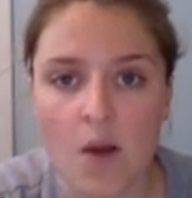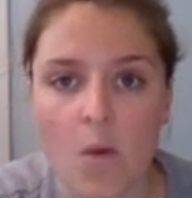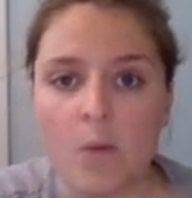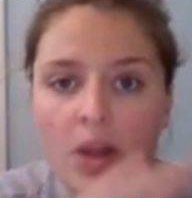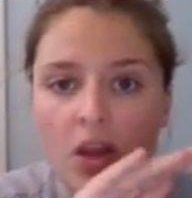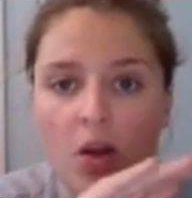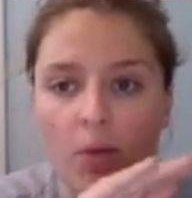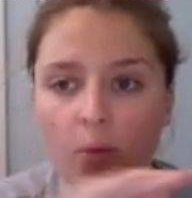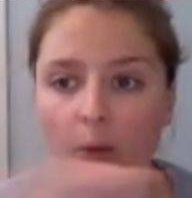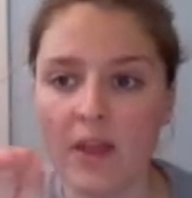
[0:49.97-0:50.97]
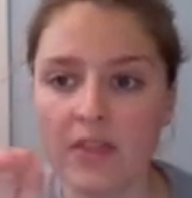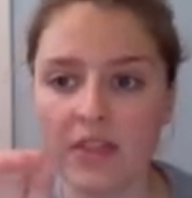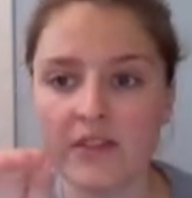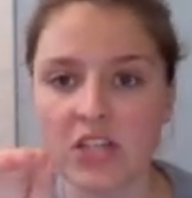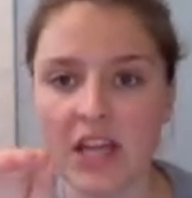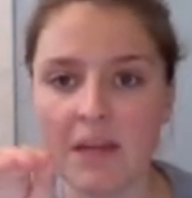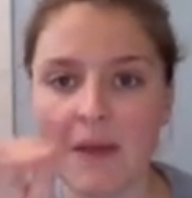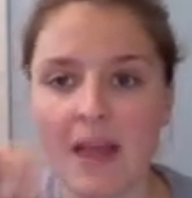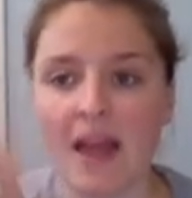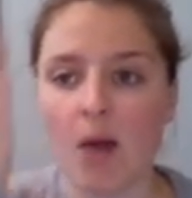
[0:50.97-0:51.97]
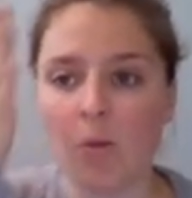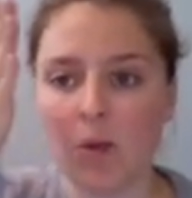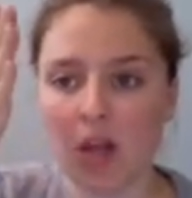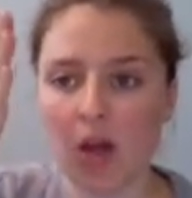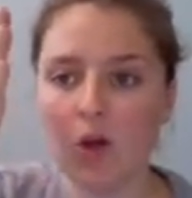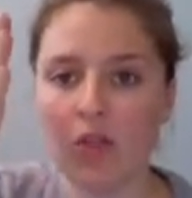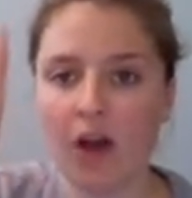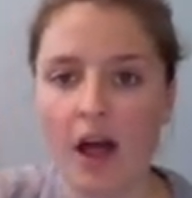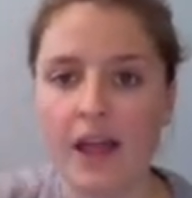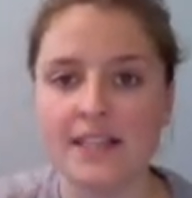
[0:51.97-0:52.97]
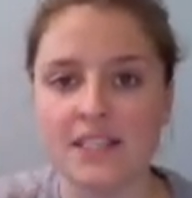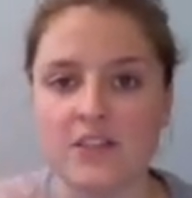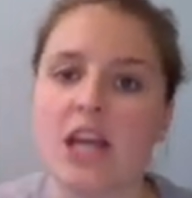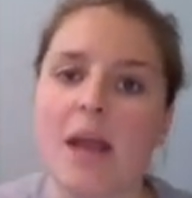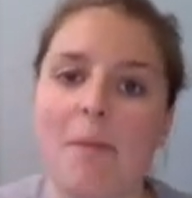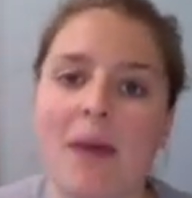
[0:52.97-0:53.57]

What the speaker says: when we know the width of a shape and we know the height of a shape,